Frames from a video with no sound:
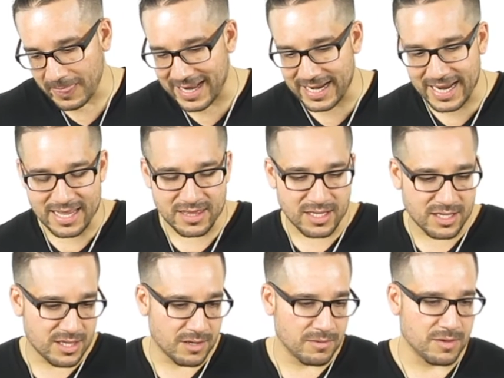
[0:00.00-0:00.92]
again,
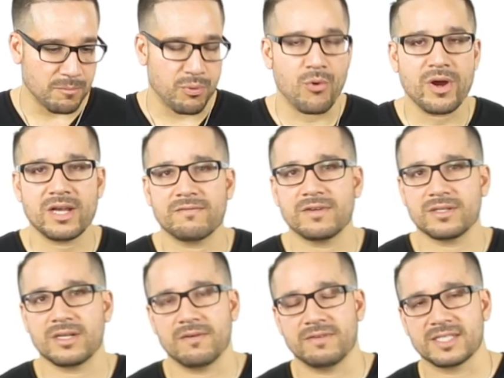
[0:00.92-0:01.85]
the point
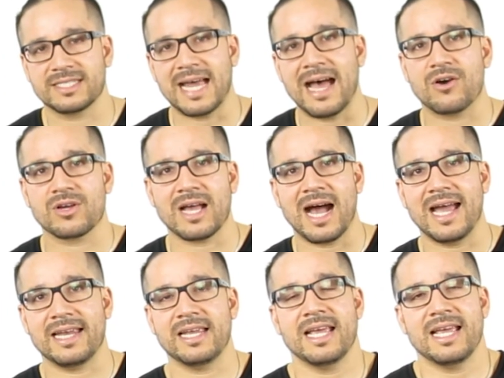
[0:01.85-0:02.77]
of a style
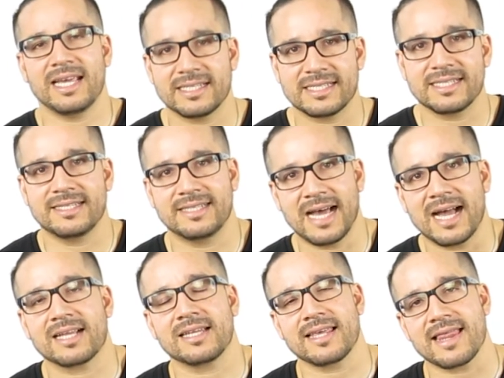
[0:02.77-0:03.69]
guide is
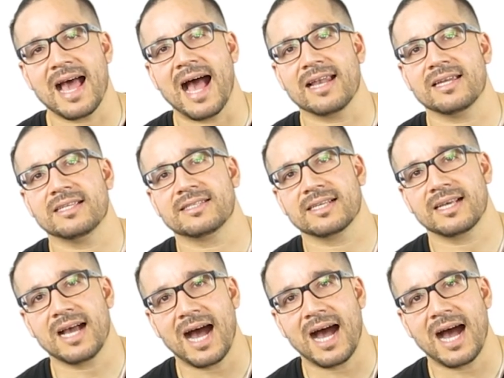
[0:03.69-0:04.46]
exactly that. It's a